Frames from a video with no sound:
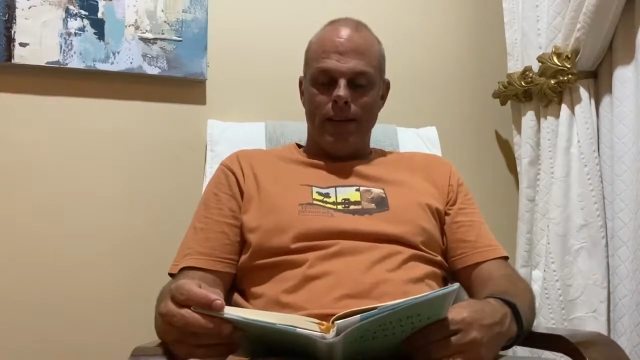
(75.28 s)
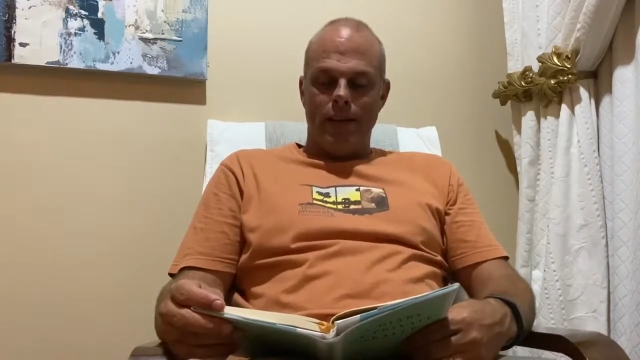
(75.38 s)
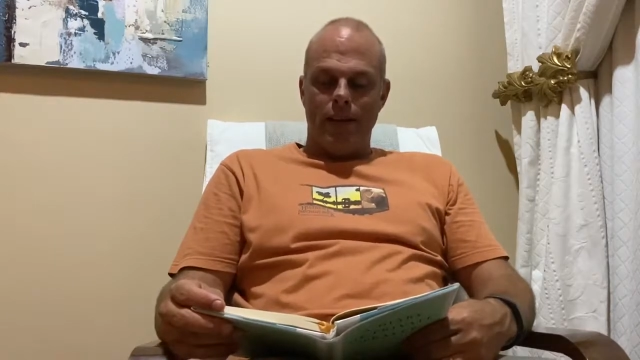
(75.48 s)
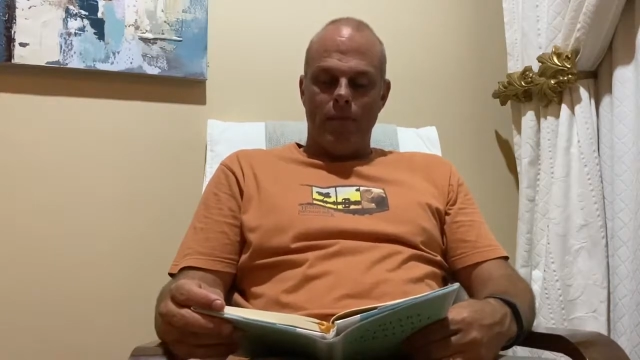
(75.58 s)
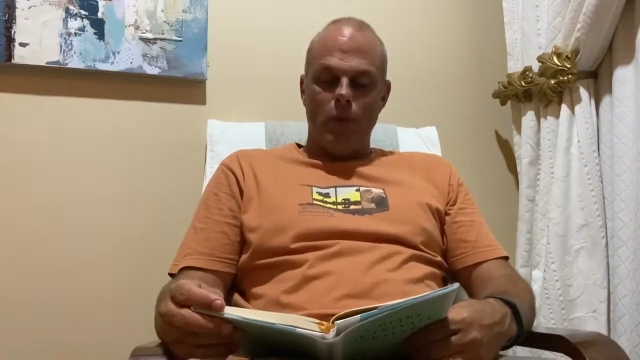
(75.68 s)

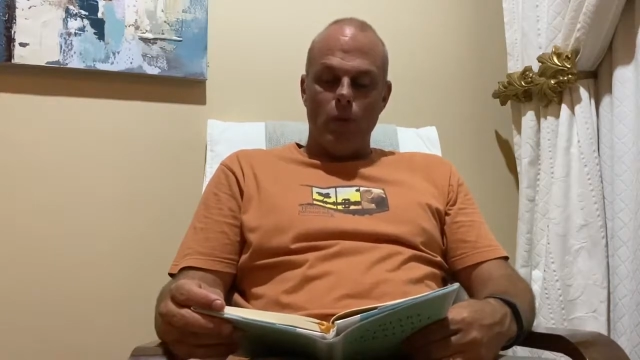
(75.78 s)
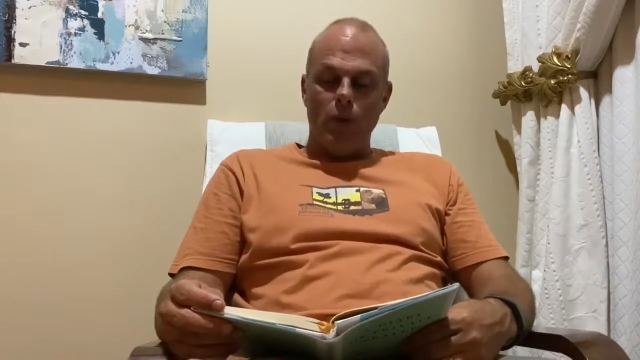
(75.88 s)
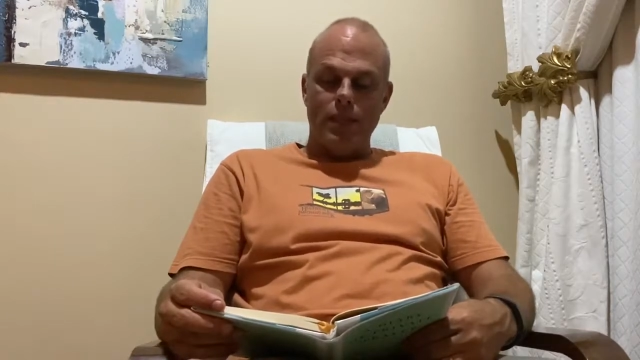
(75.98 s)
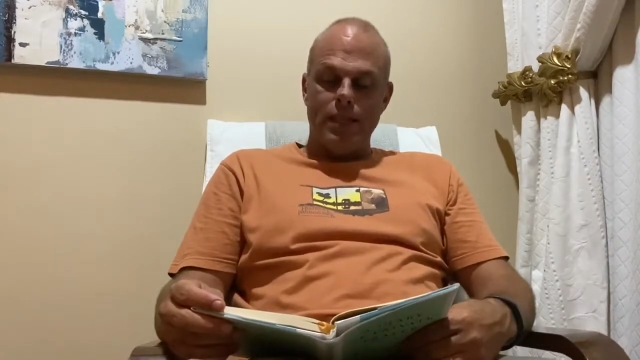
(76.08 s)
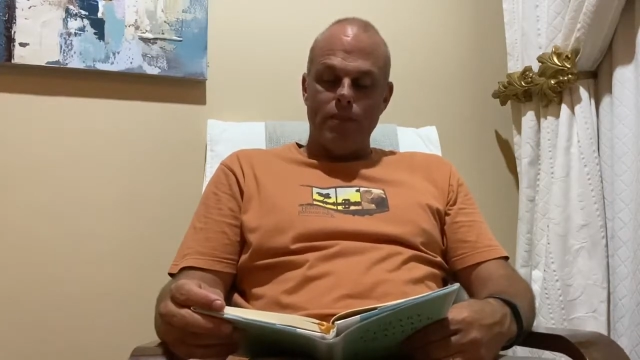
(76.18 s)
Give me
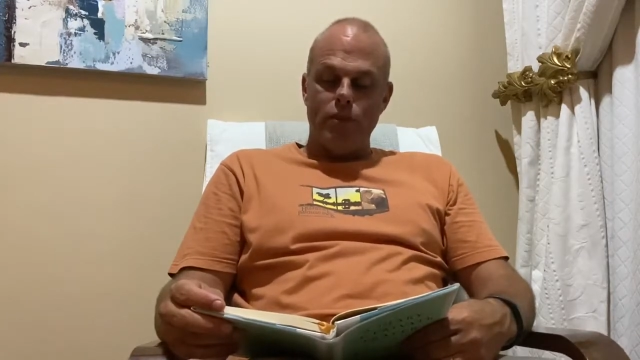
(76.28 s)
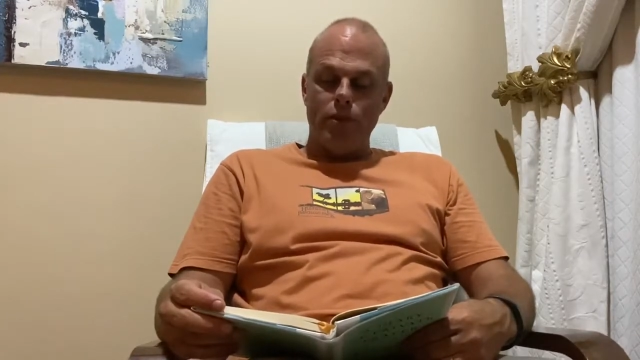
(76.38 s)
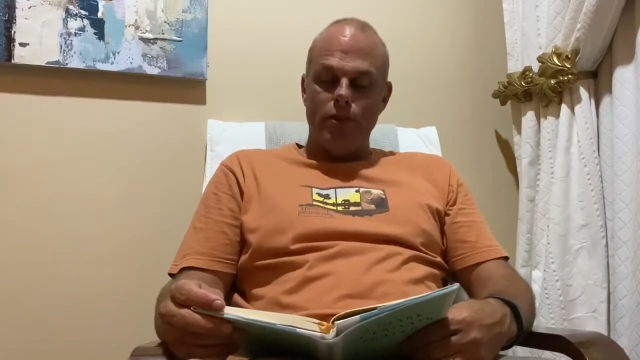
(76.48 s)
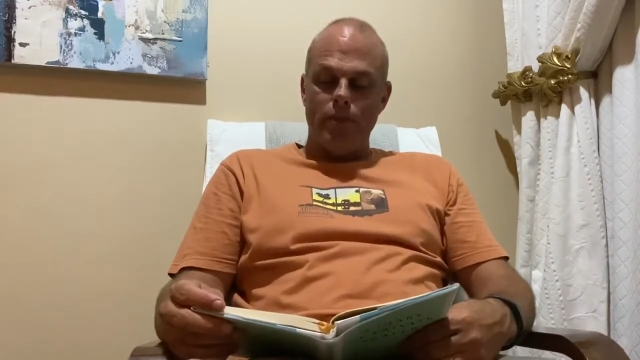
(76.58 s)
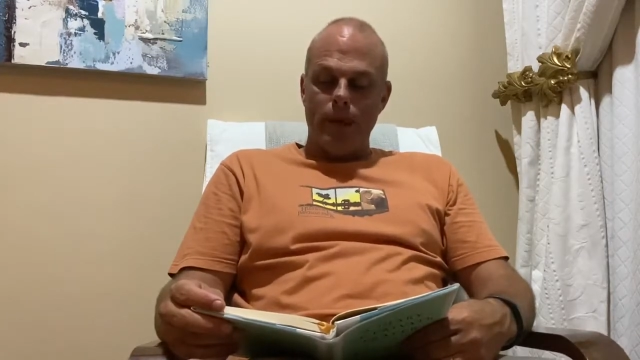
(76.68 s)
wisdom to
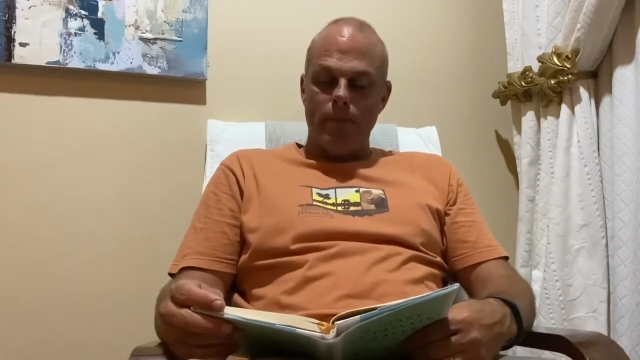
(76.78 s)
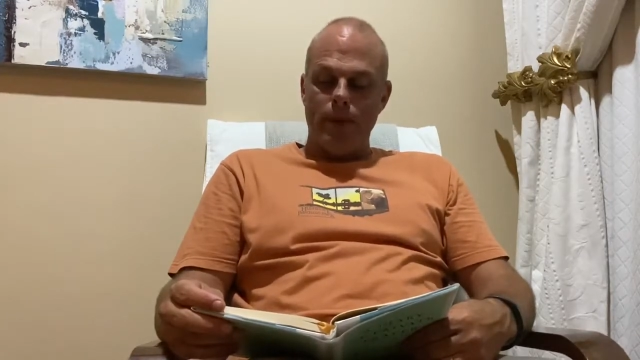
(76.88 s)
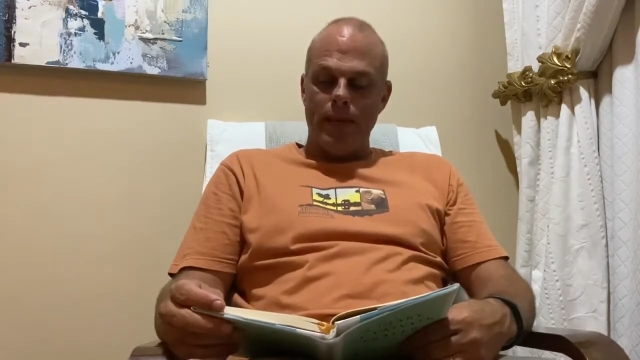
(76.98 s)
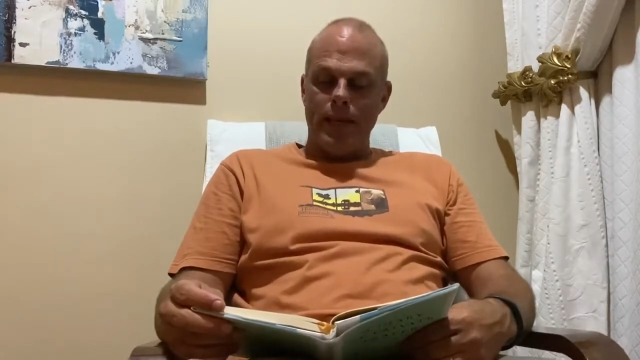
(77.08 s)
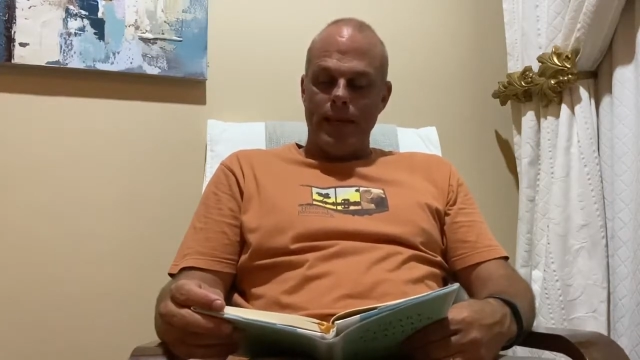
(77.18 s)

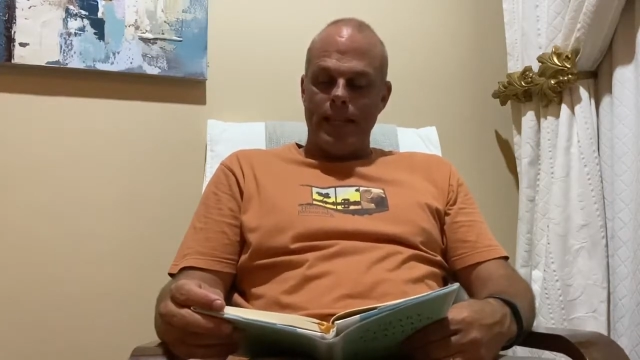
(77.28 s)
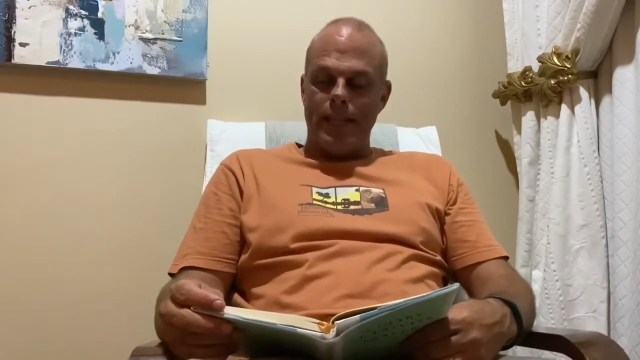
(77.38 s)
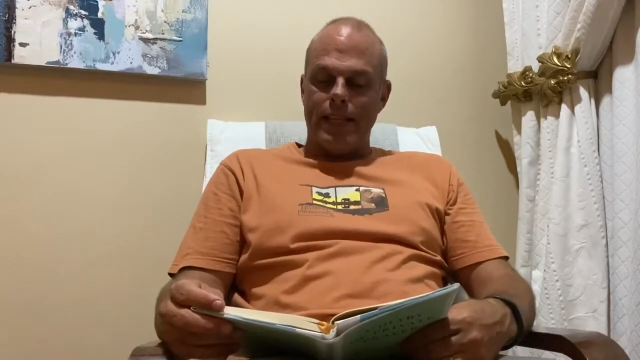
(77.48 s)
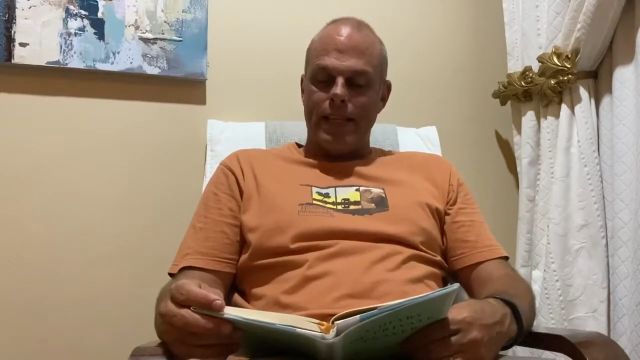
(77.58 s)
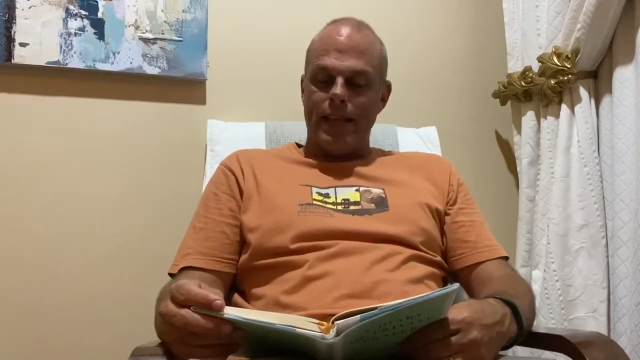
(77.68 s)
remember
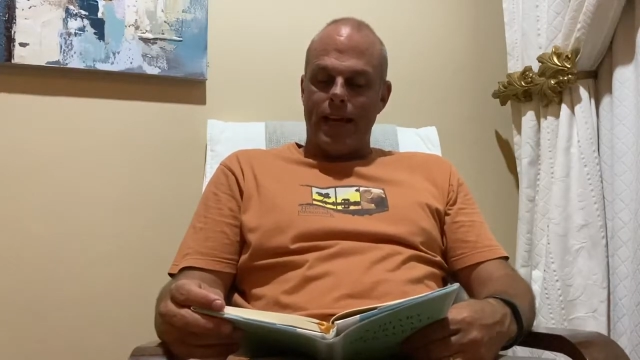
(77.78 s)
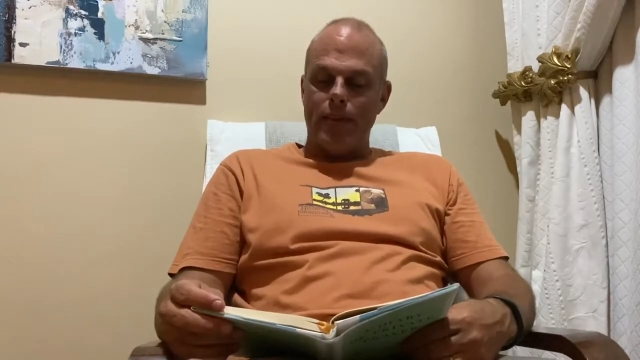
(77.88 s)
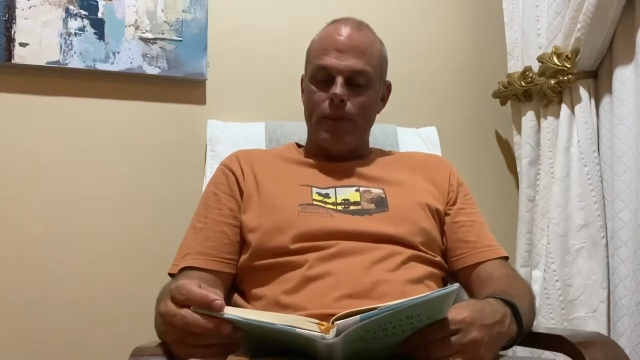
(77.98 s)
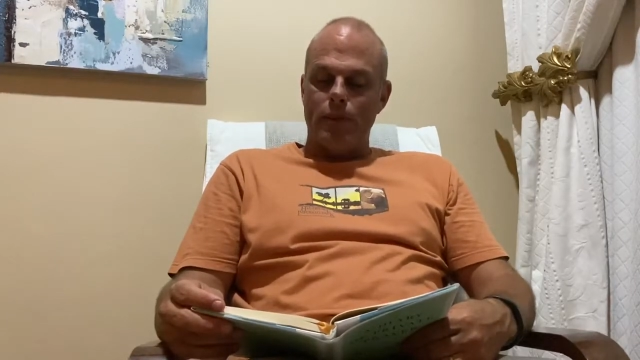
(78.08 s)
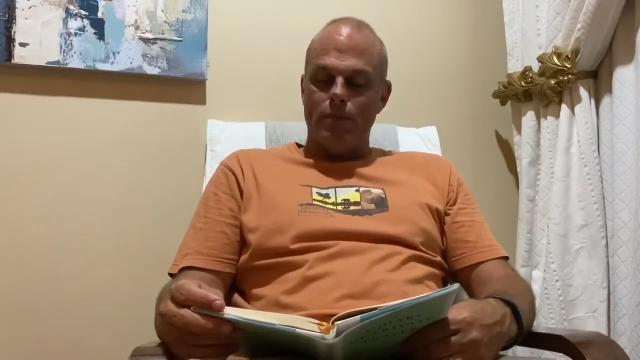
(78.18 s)
that the
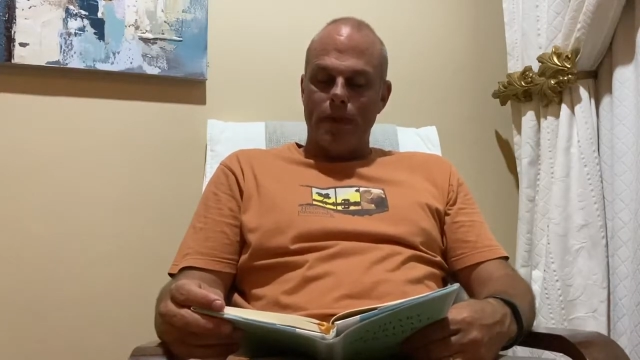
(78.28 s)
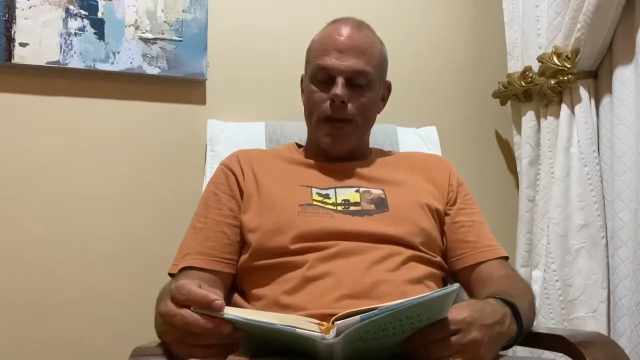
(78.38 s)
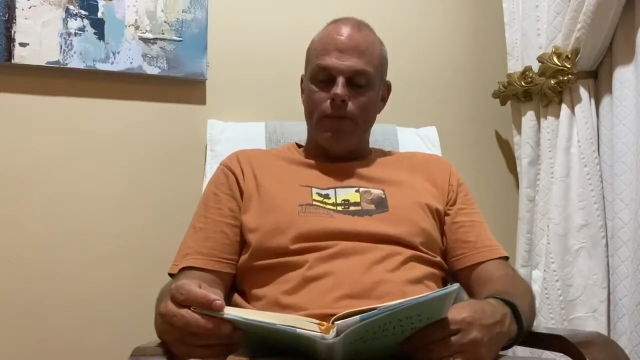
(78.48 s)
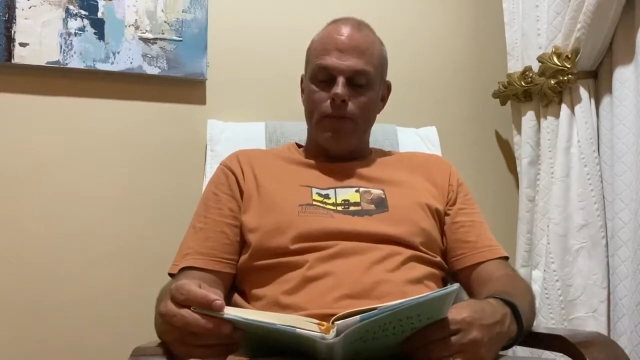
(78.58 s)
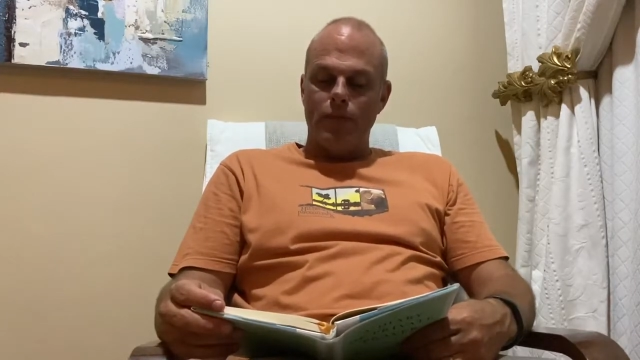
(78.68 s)
night was
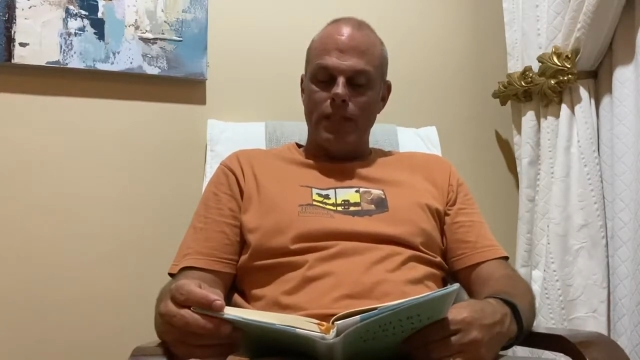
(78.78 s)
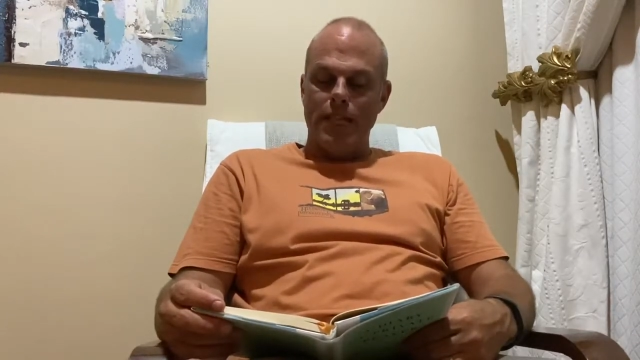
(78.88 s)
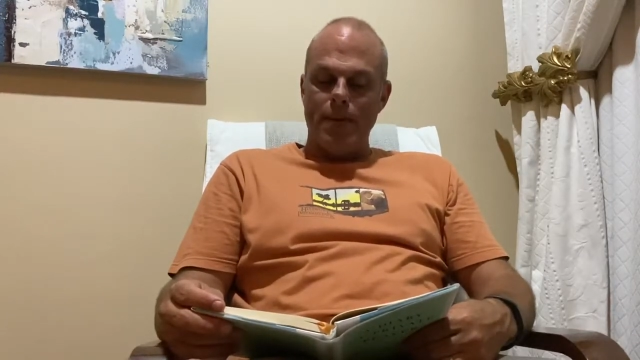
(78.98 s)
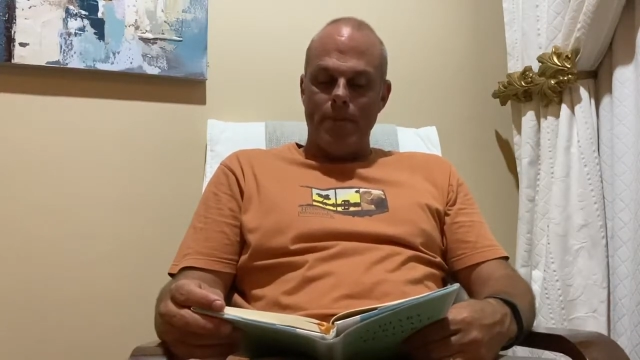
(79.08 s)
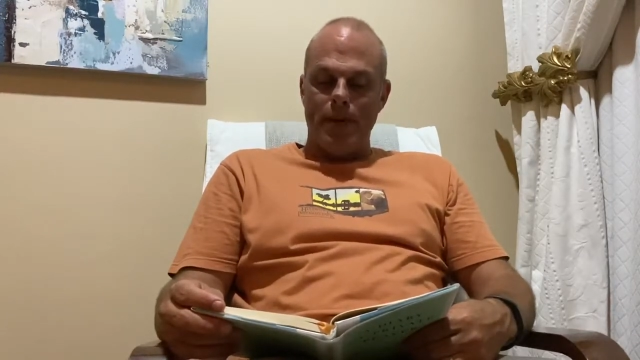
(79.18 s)
made for
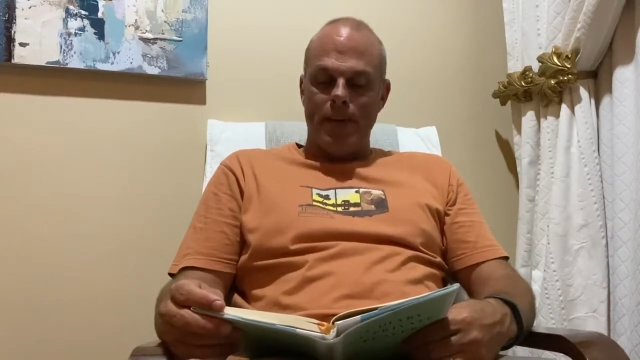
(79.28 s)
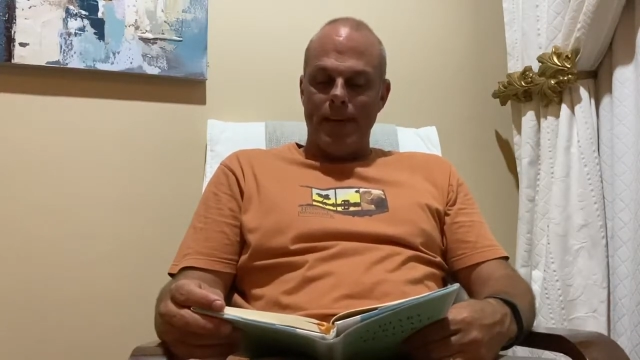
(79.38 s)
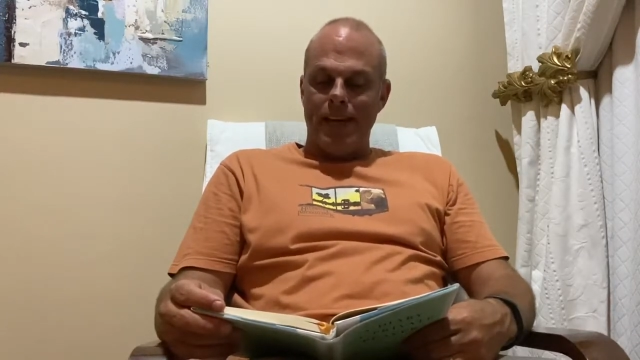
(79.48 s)
sleeping